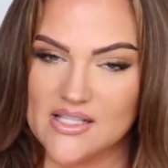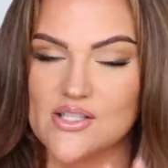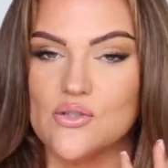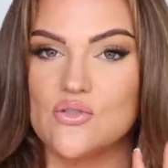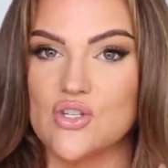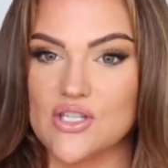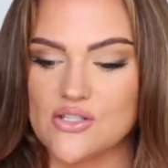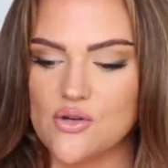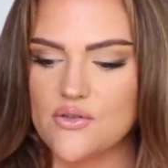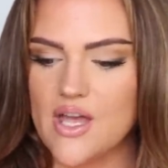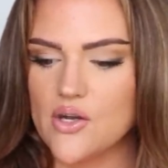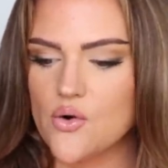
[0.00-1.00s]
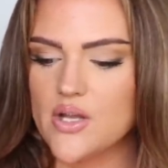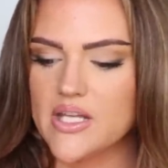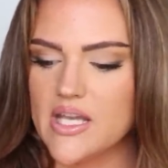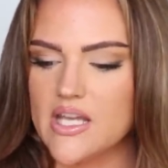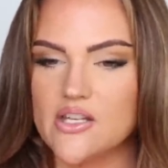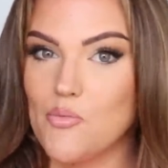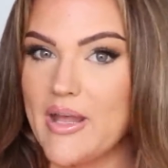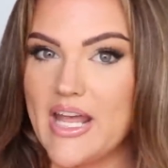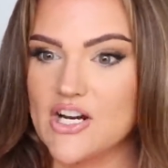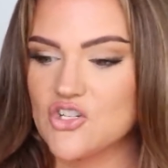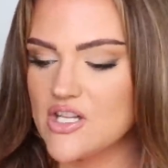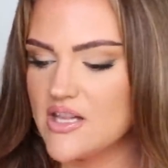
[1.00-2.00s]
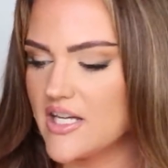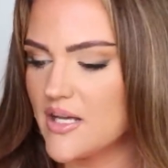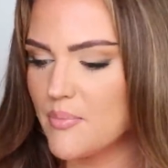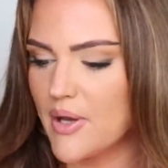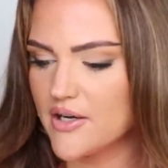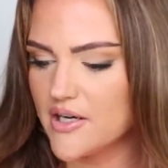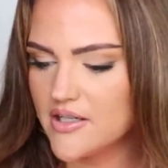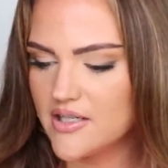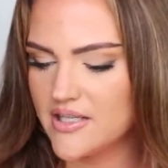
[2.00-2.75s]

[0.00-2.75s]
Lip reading: So just know that going in, you may actually like it better